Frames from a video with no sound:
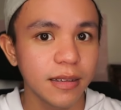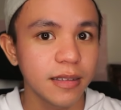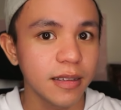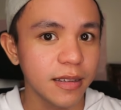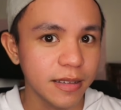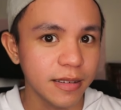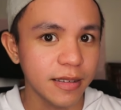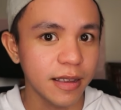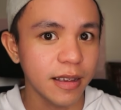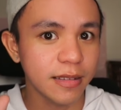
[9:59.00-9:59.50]
that's
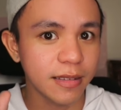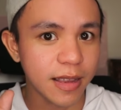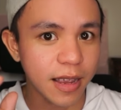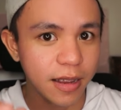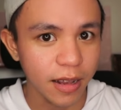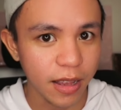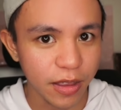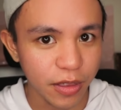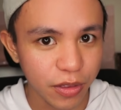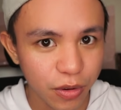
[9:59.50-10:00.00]

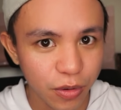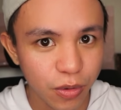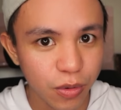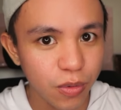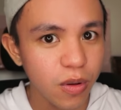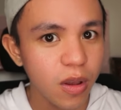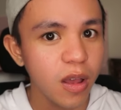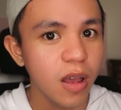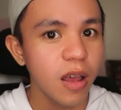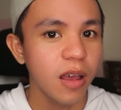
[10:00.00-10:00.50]
exactly
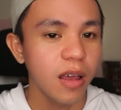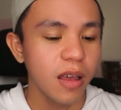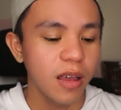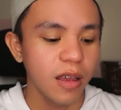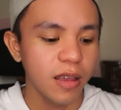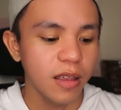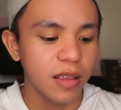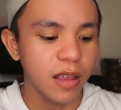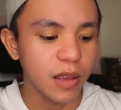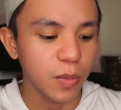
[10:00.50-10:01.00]
true.
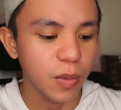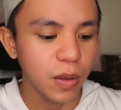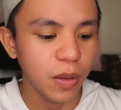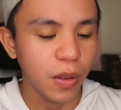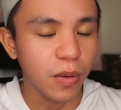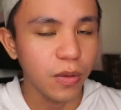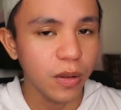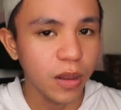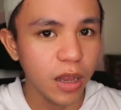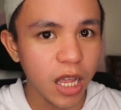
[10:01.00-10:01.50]
That
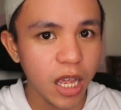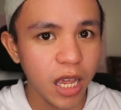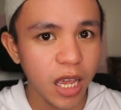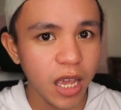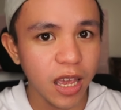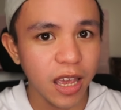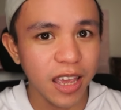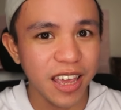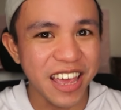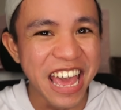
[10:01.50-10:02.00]
will
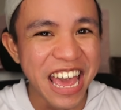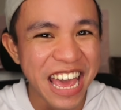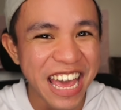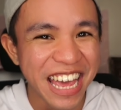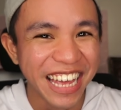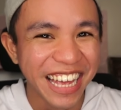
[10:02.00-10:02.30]
only